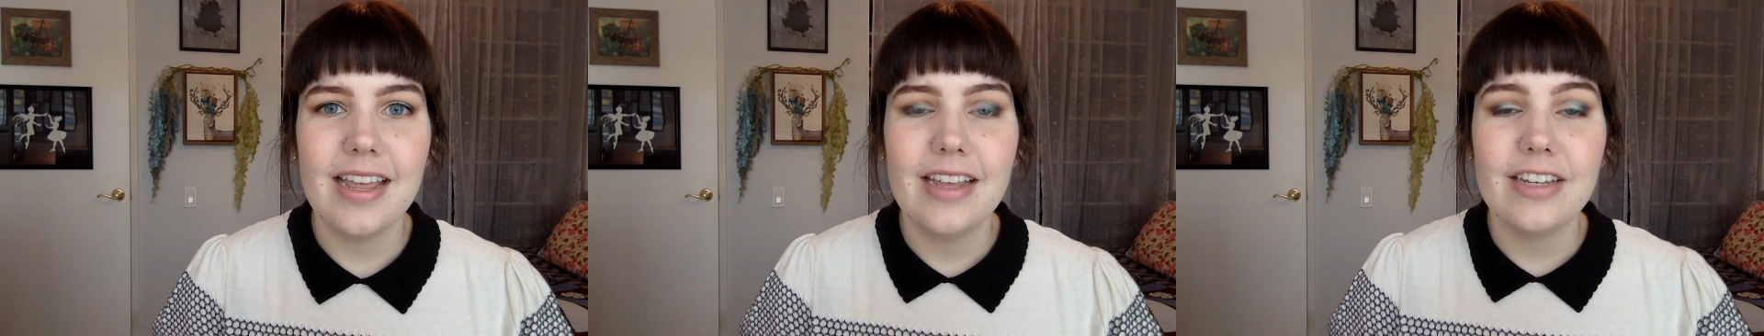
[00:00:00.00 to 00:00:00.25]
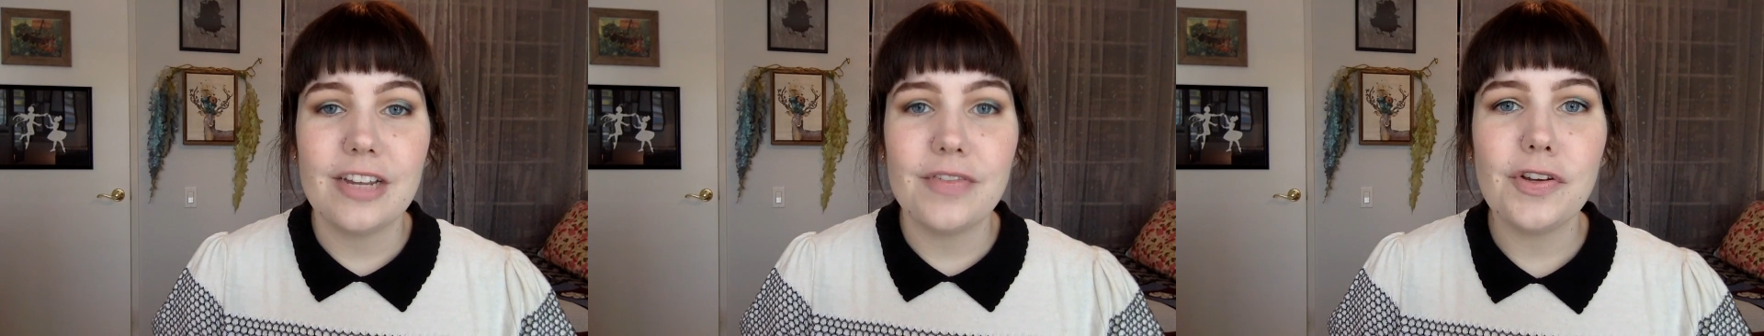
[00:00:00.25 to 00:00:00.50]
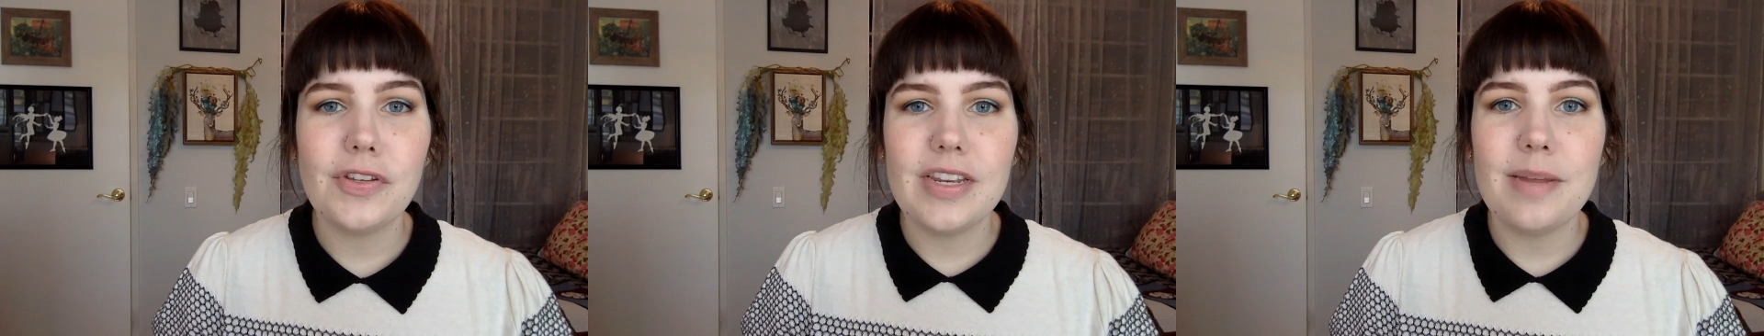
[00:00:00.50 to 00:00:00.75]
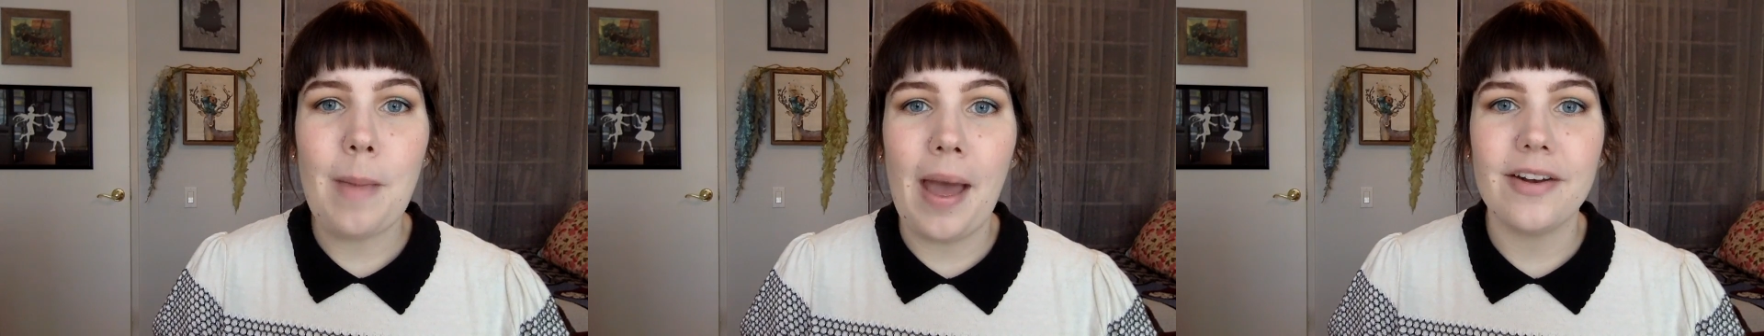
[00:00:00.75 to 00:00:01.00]

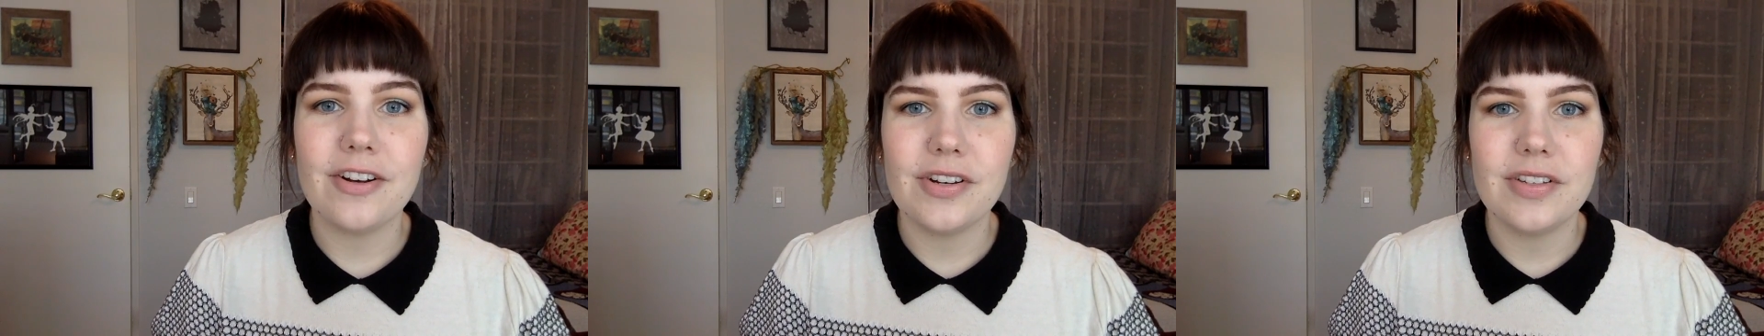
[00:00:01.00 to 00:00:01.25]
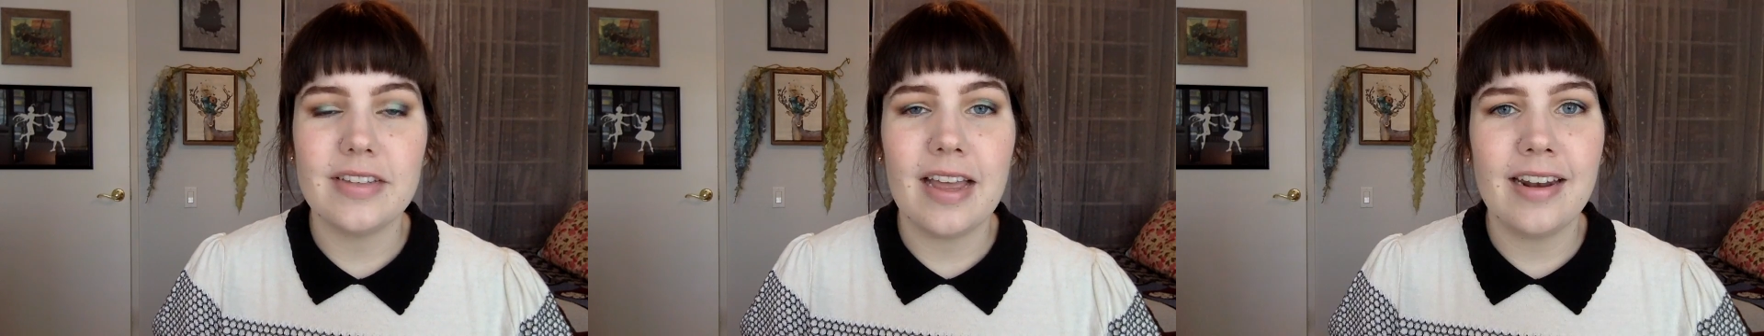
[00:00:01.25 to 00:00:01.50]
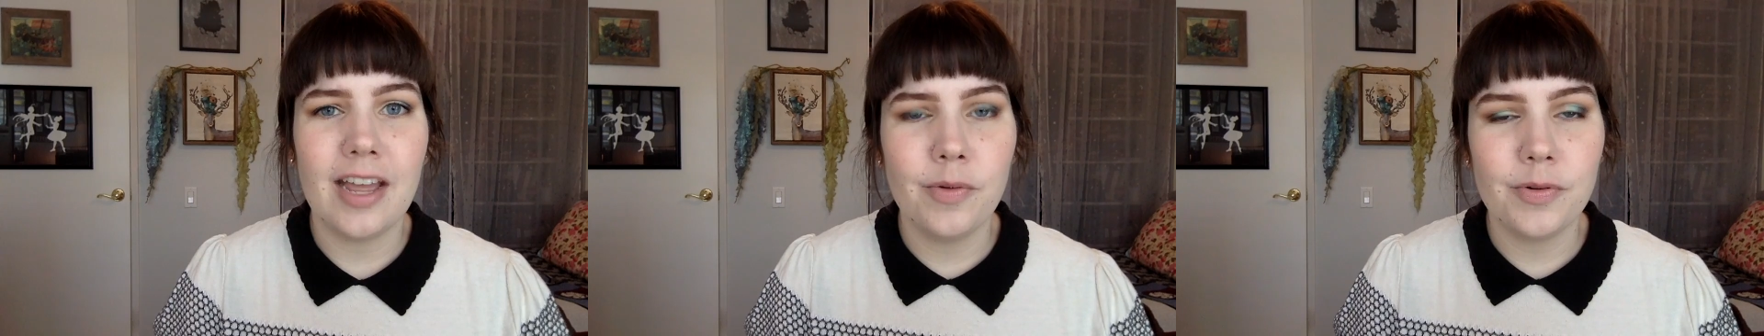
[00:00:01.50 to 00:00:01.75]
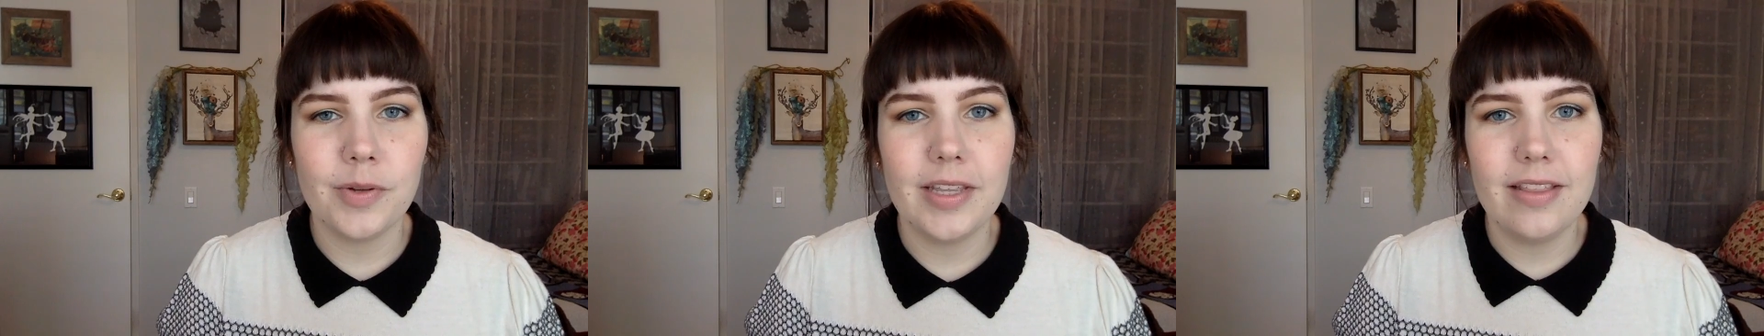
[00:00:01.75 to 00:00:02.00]
Diversity matters, and I
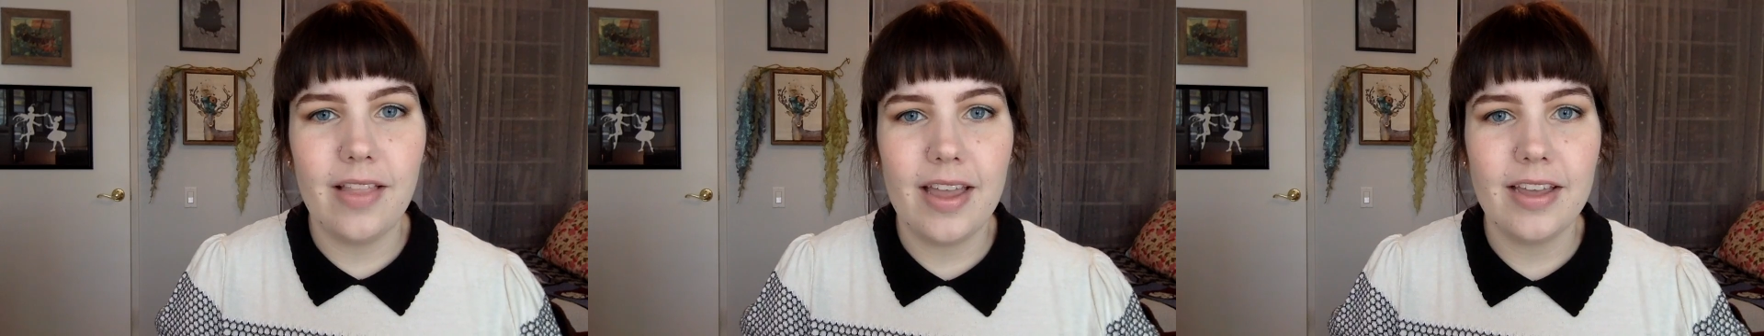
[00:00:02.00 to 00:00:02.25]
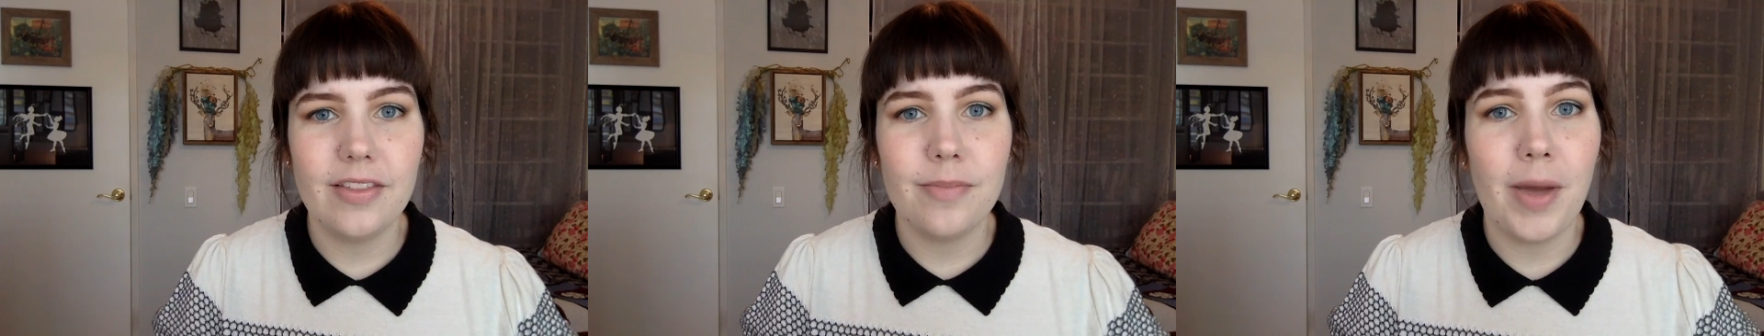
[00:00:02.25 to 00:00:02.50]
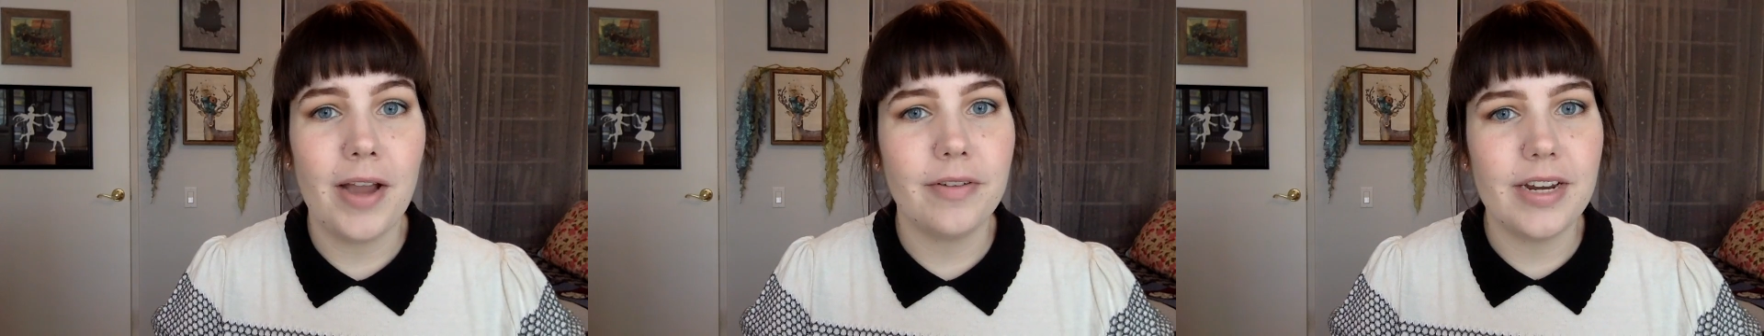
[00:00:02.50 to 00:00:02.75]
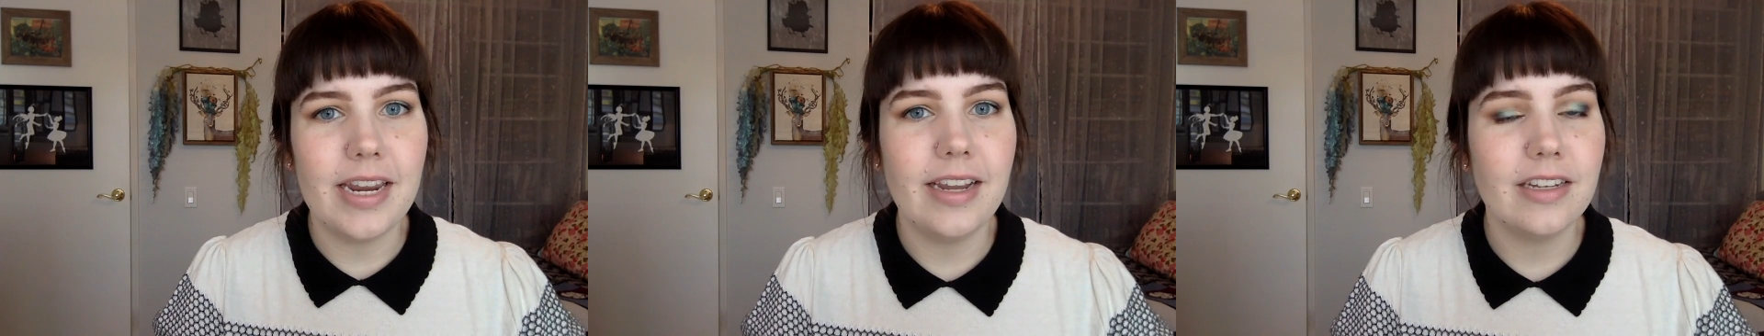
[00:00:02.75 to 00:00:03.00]
would really like my
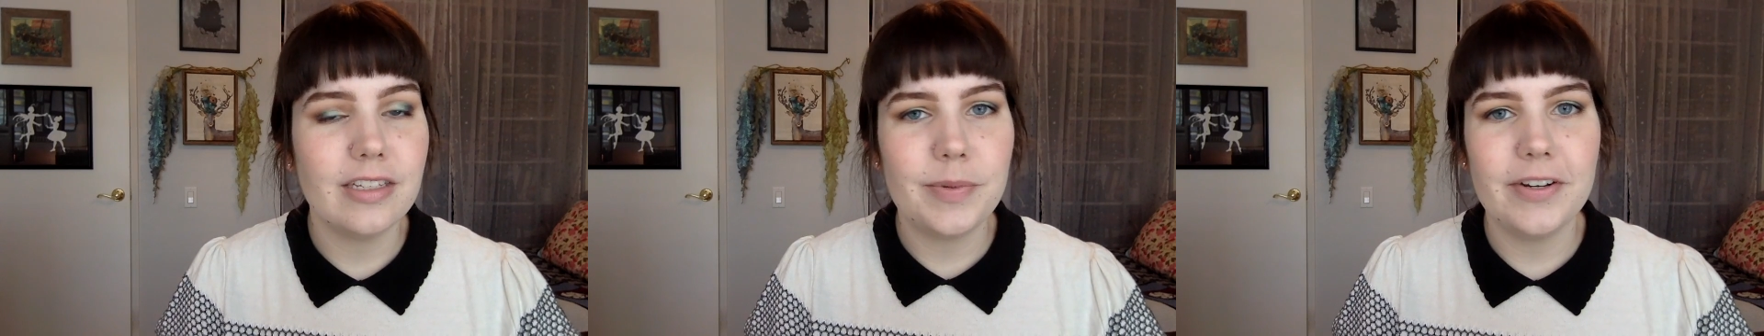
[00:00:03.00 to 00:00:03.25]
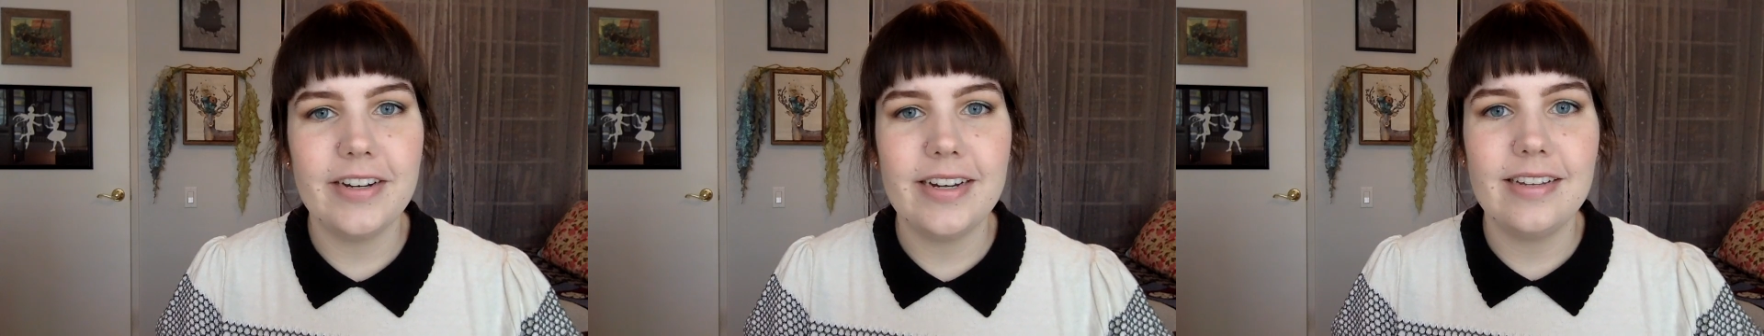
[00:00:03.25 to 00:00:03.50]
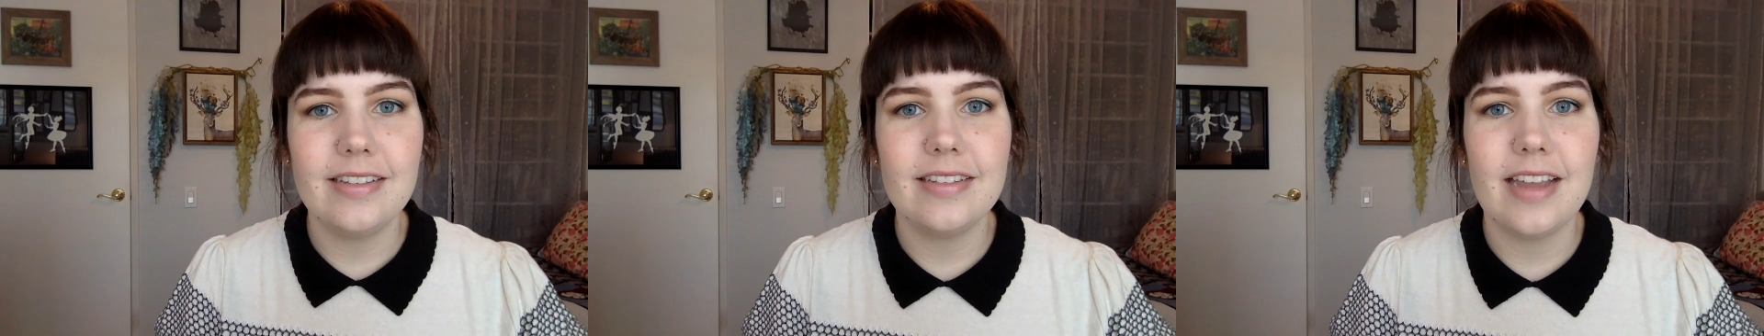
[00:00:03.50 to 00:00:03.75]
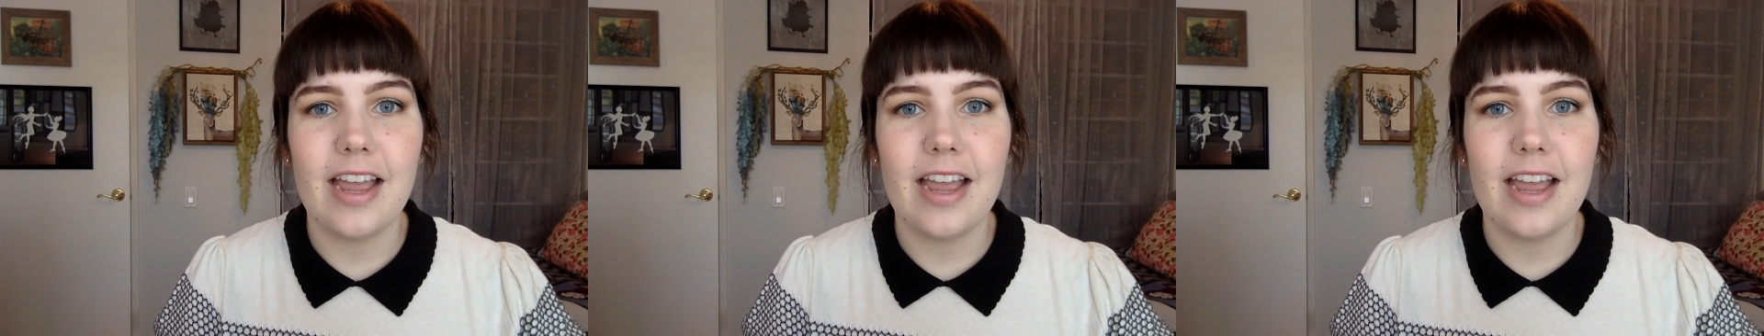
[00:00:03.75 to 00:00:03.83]
reading experience